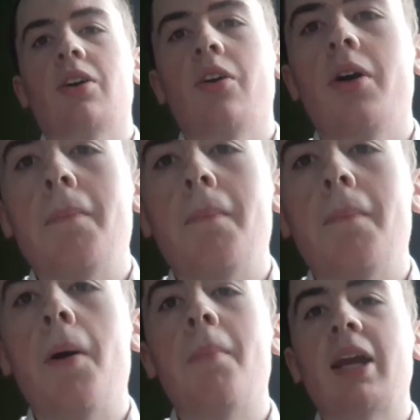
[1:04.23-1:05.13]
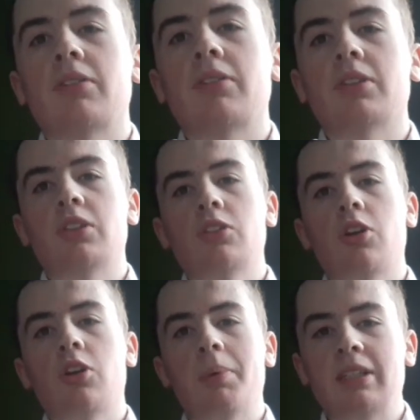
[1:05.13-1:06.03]
on a
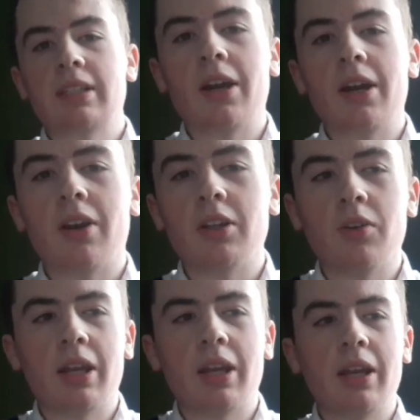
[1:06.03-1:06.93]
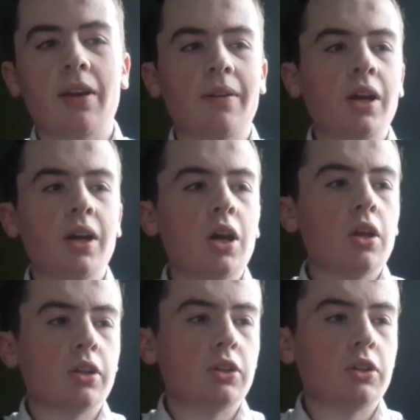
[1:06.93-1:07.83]
microscopic scale, like you're looking at
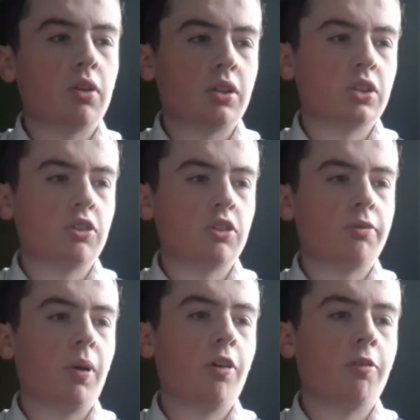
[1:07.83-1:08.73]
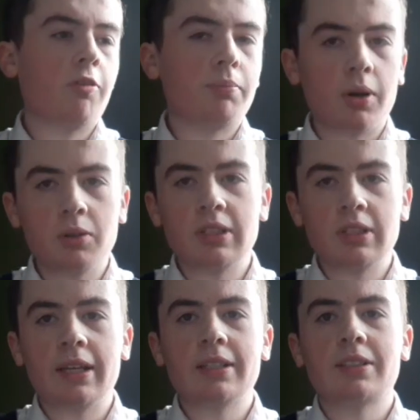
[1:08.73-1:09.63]
the structures of
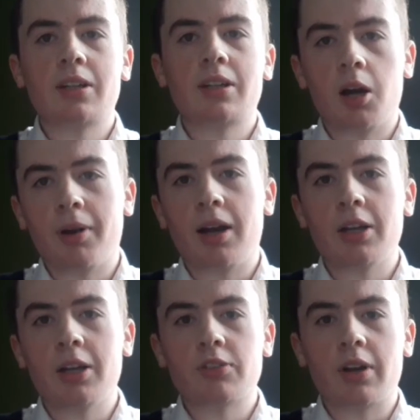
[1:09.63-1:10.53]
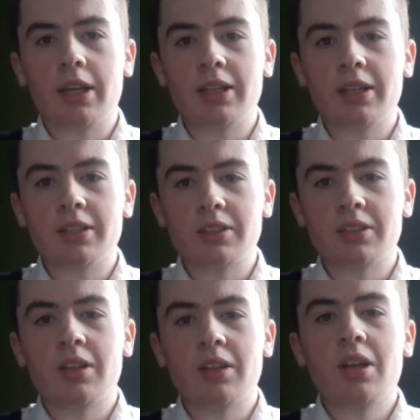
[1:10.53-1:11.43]
proteins,
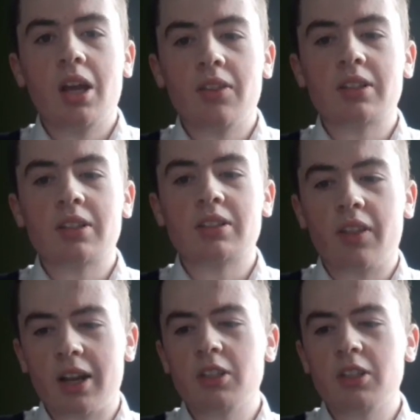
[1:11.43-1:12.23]
carbohydrates, and things like that.